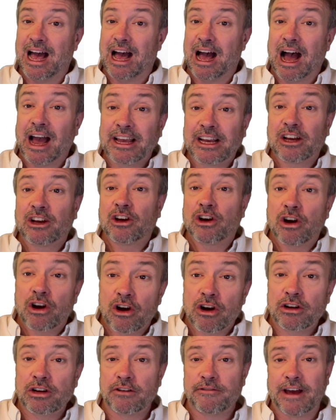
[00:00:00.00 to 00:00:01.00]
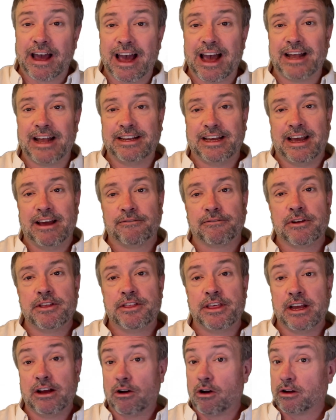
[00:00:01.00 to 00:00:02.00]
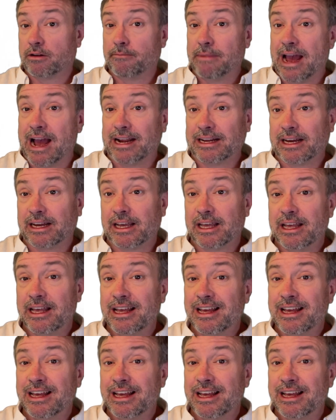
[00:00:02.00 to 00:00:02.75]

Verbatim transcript: I could have had everything automatic,